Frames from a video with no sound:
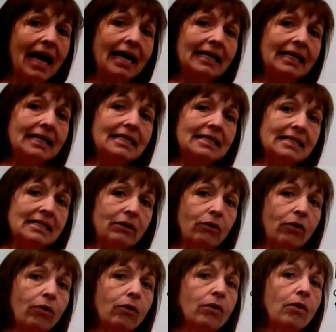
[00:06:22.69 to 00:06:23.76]
I get
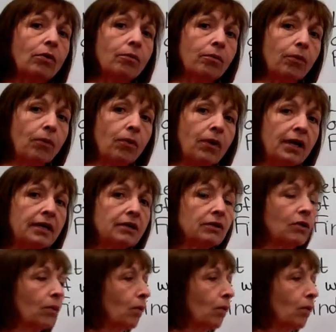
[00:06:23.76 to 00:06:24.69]
0.14